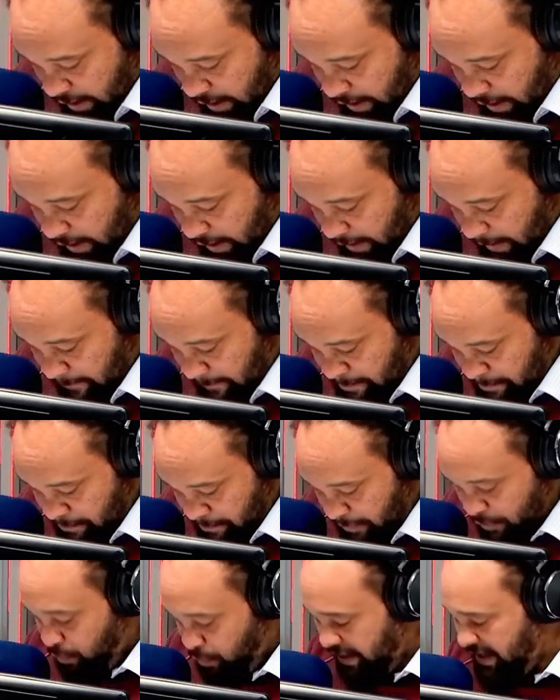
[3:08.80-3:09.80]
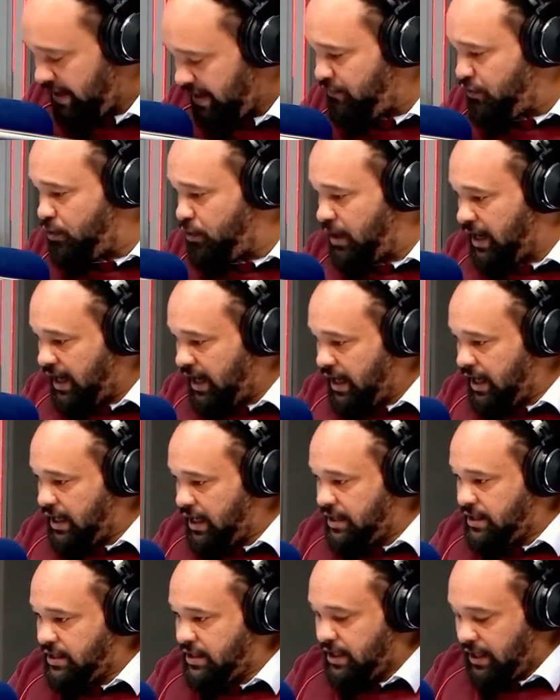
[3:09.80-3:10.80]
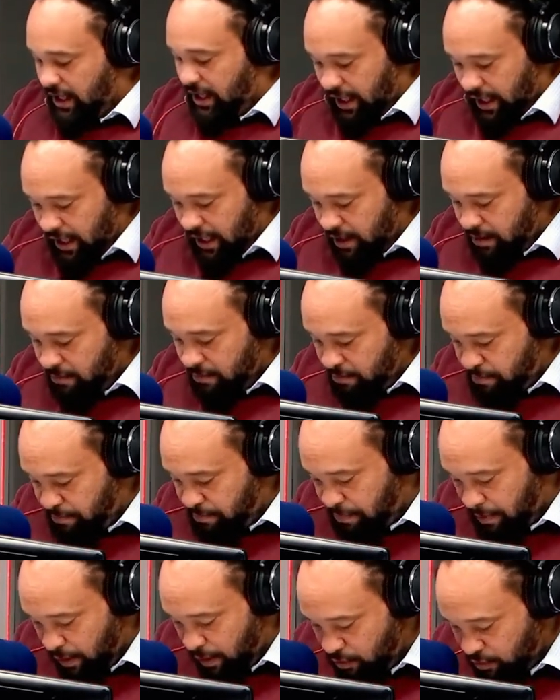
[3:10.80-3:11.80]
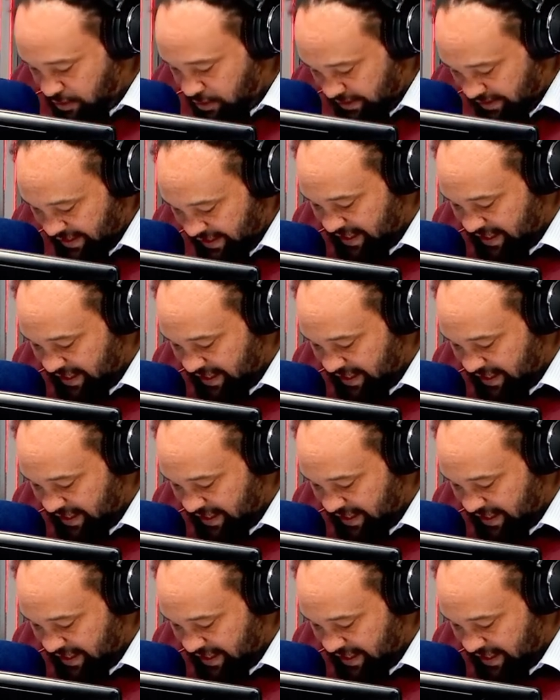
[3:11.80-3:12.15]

But what have you heard in Poland?